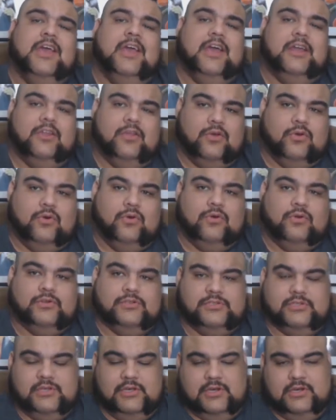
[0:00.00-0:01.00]
And of
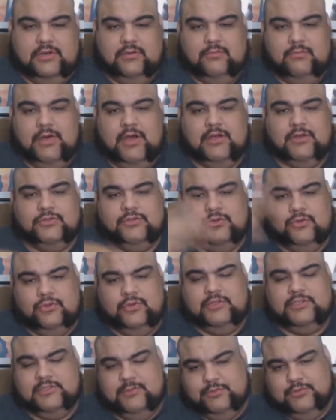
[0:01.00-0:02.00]
course
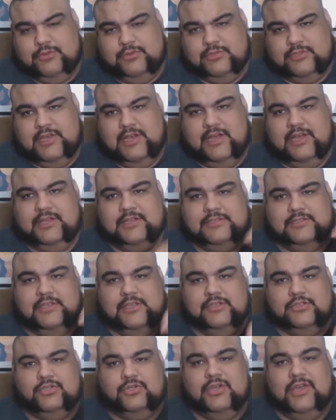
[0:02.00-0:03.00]
Makoto ends up with those guys,
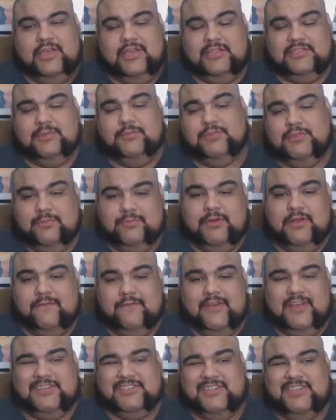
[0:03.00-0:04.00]
and Junai ends up with the bug
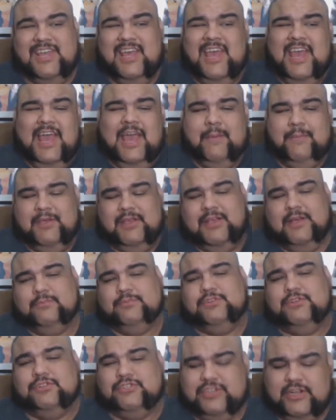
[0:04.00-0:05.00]
faction and
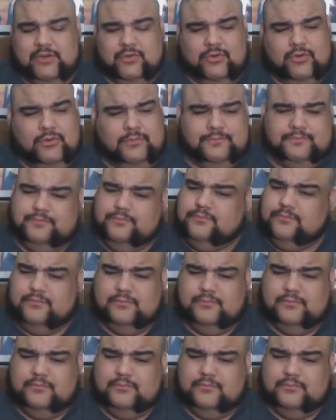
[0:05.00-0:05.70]
becomes their general.